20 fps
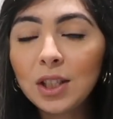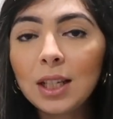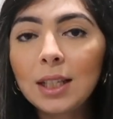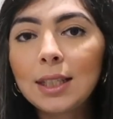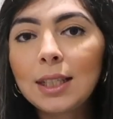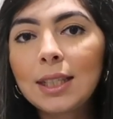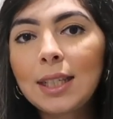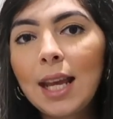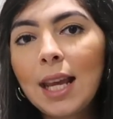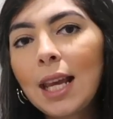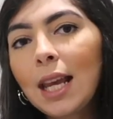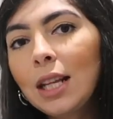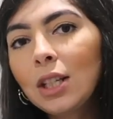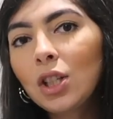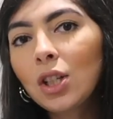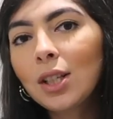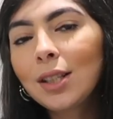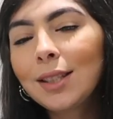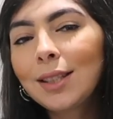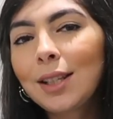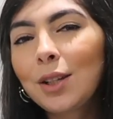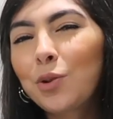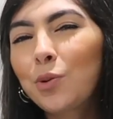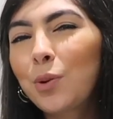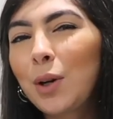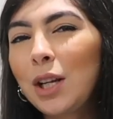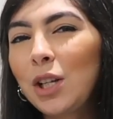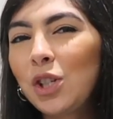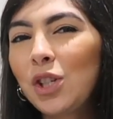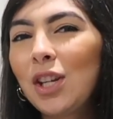is to take into
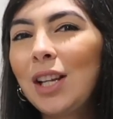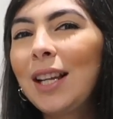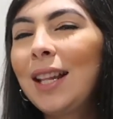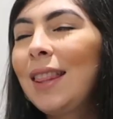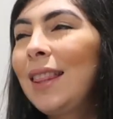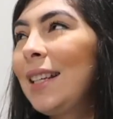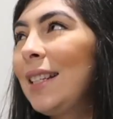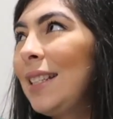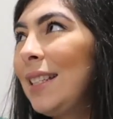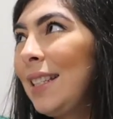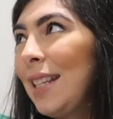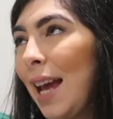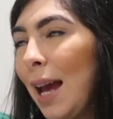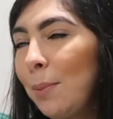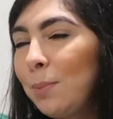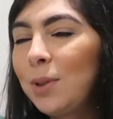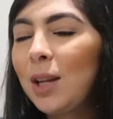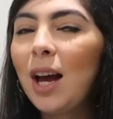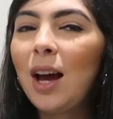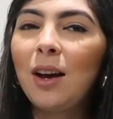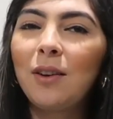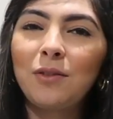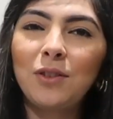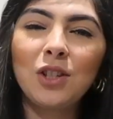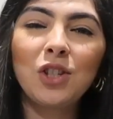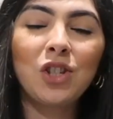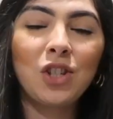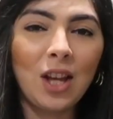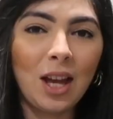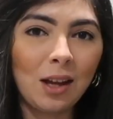consideration the depth of
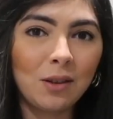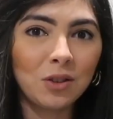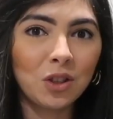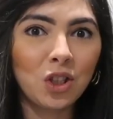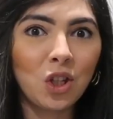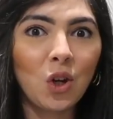the shelf.